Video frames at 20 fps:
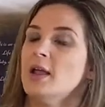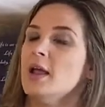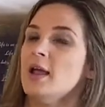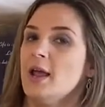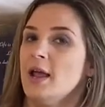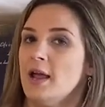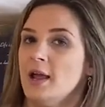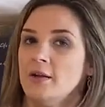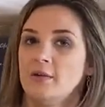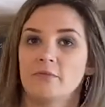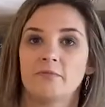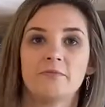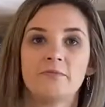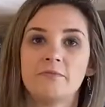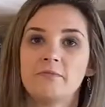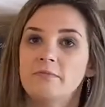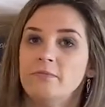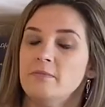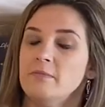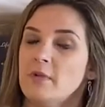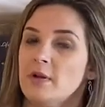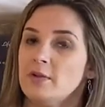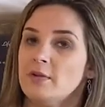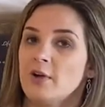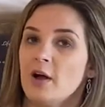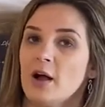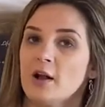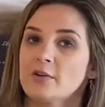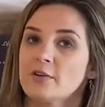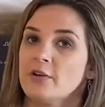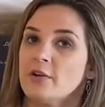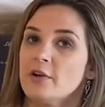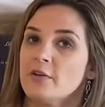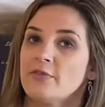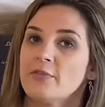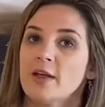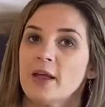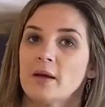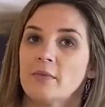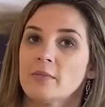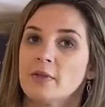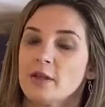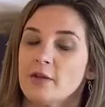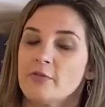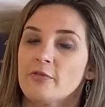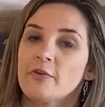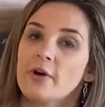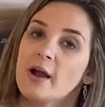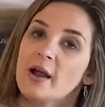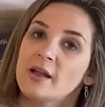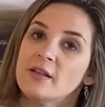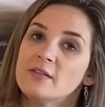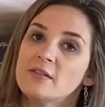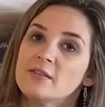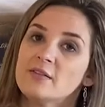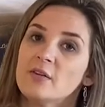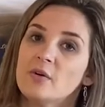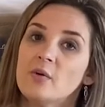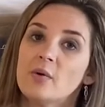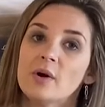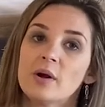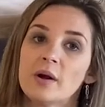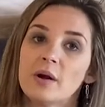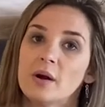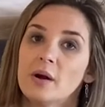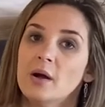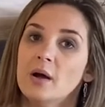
And talk to your family, friends, or